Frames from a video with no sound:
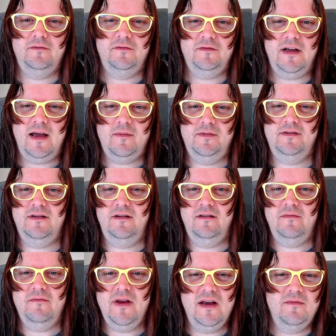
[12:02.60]

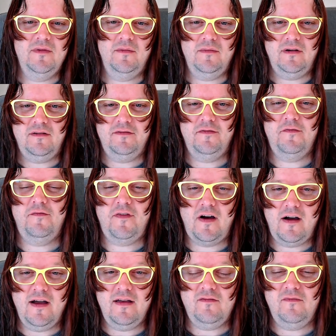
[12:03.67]
absolute minimum of
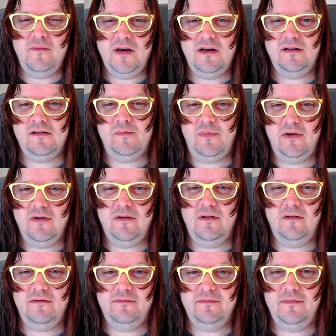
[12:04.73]
5 minutes per